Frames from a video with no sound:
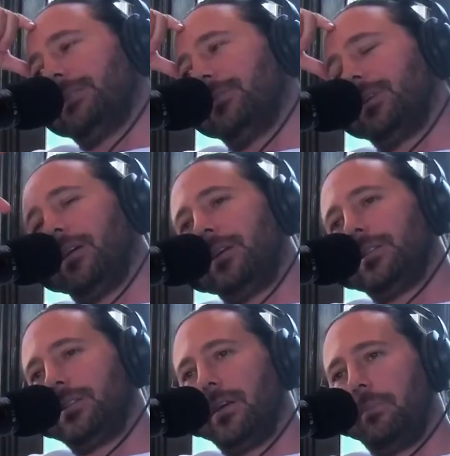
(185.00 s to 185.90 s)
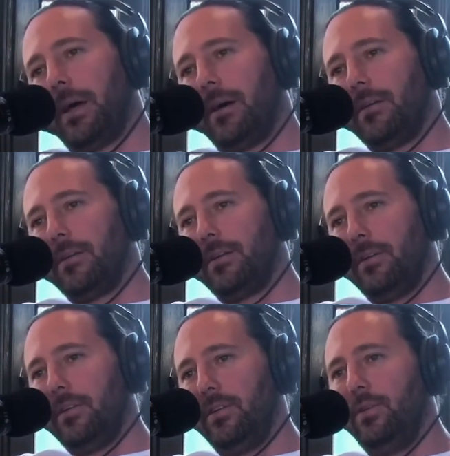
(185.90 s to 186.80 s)
So tell us about
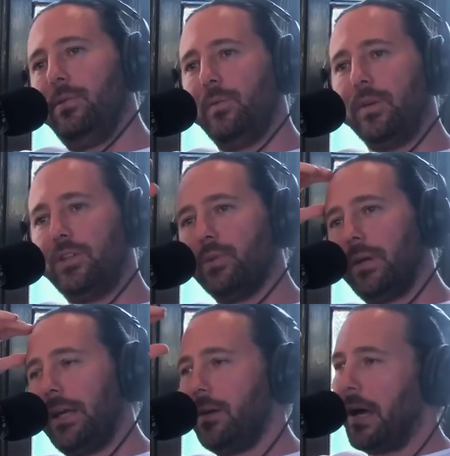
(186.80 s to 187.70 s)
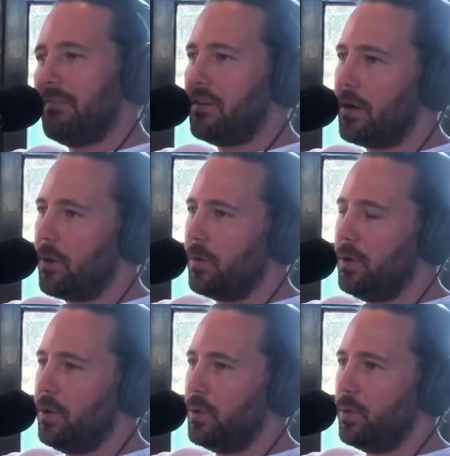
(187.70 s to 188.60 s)
you, Joy. You know, I've known
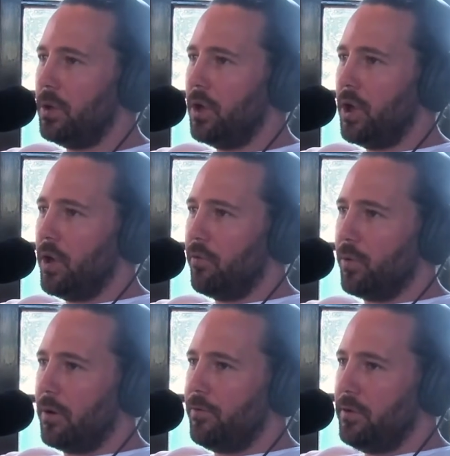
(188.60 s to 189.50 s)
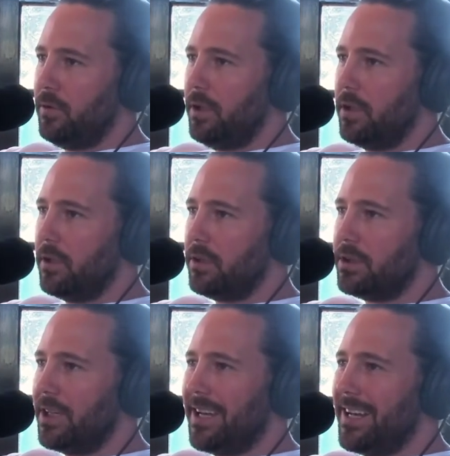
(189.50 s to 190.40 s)
you for a few
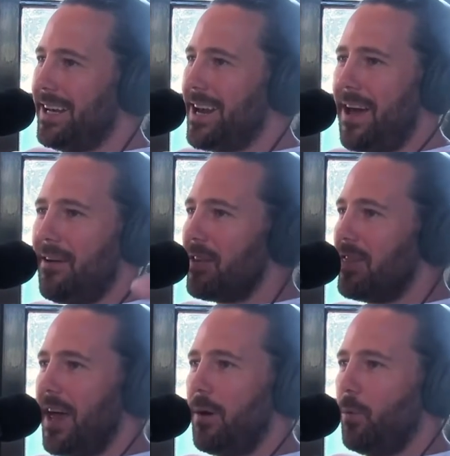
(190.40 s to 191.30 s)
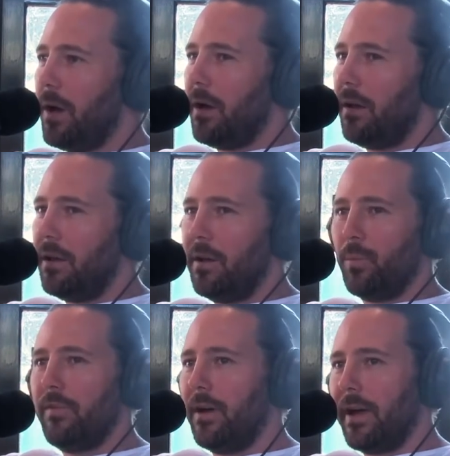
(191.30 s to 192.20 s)
years, not that well.
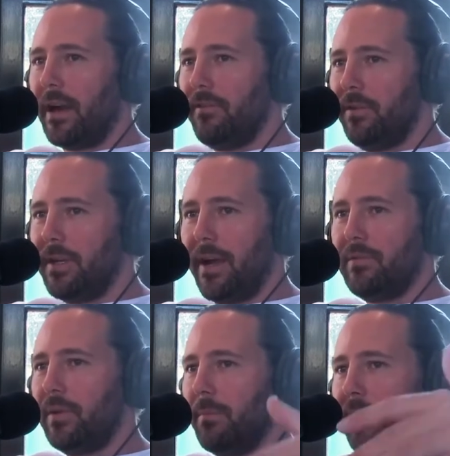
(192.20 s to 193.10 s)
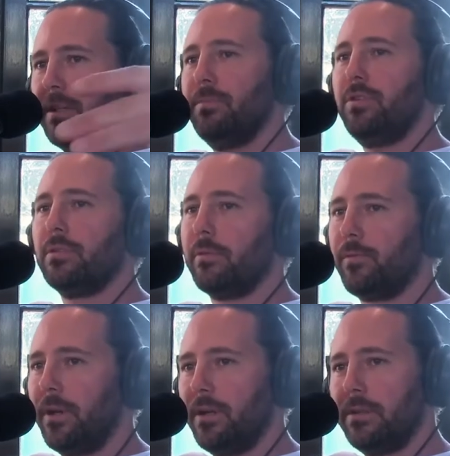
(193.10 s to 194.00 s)
We've hung out a few times. We got a bunch of mutual
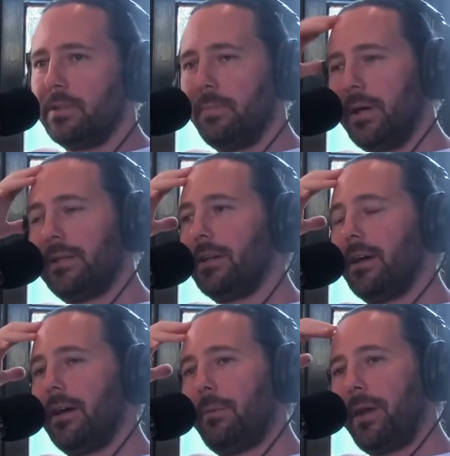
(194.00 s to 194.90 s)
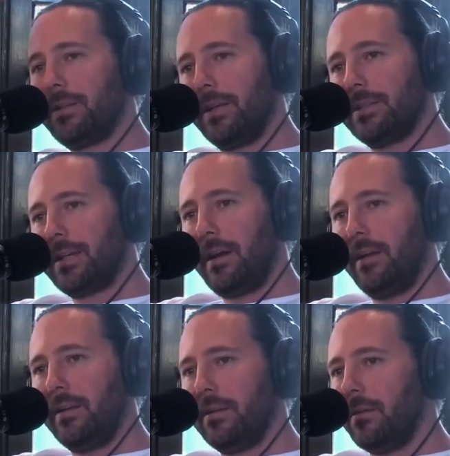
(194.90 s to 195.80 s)
friends, but uh, I'm actually excited
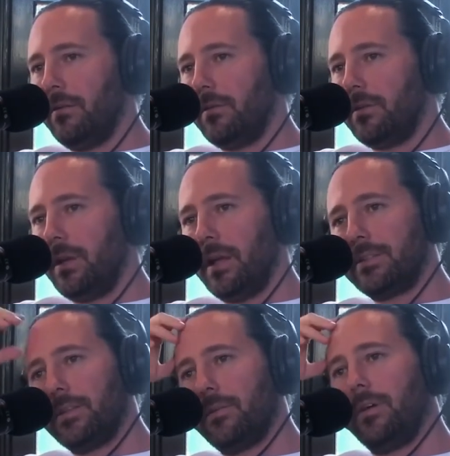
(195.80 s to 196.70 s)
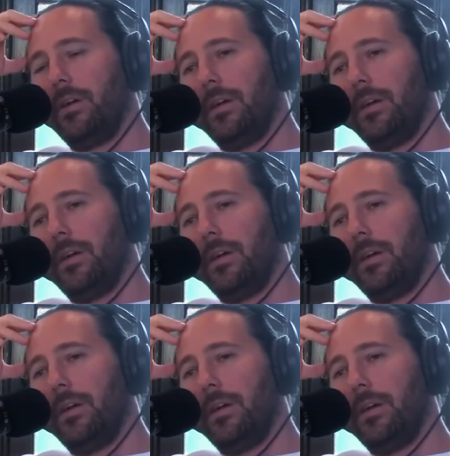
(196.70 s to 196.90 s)
to get to know you today. So,